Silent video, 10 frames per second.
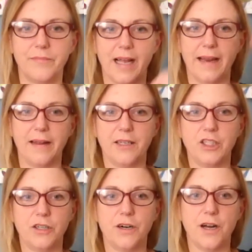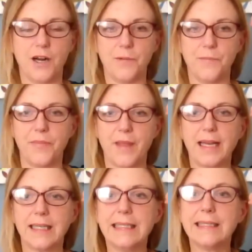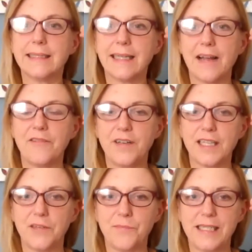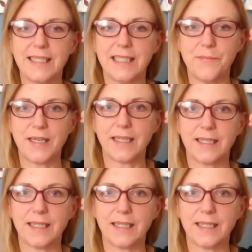And under your arm, that guilt that I feel.